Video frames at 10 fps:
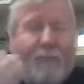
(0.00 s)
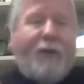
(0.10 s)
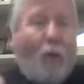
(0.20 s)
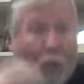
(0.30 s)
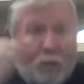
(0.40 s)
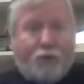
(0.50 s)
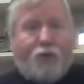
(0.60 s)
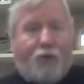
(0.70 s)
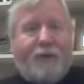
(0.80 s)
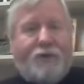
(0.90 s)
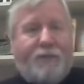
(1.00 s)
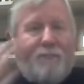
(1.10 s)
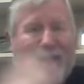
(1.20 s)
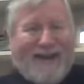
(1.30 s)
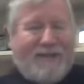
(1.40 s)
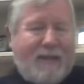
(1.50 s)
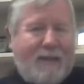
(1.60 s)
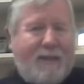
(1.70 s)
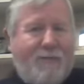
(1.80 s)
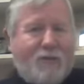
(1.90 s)
the oral tradition, my
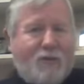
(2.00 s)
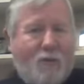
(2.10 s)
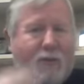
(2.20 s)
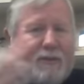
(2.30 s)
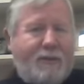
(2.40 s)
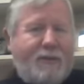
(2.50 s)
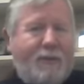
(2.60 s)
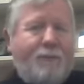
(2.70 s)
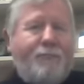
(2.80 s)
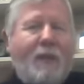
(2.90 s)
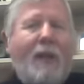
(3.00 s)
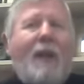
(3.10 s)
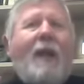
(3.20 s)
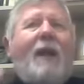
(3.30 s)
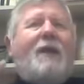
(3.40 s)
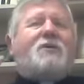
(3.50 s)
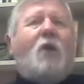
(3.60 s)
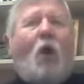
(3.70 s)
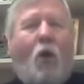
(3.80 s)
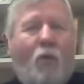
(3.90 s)
telling the story to you, is
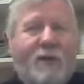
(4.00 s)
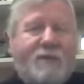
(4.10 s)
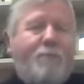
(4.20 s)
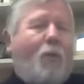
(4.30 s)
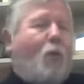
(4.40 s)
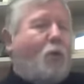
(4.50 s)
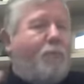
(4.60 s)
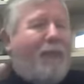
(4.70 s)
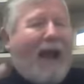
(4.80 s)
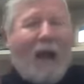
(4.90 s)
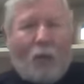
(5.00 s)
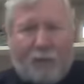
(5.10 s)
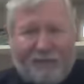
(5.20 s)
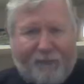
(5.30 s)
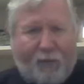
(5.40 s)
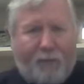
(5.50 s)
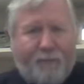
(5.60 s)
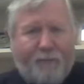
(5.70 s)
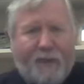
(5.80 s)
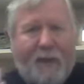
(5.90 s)
always more powerful
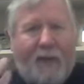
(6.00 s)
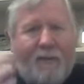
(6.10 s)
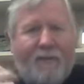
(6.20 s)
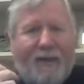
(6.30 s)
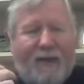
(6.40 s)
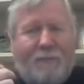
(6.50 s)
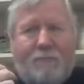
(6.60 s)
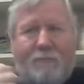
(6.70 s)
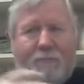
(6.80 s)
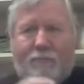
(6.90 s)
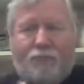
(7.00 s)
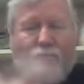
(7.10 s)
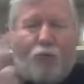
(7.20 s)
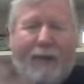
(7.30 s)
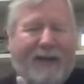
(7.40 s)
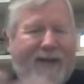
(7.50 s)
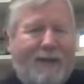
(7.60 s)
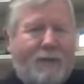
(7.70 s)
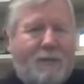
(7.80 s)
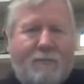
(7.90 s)
than reading it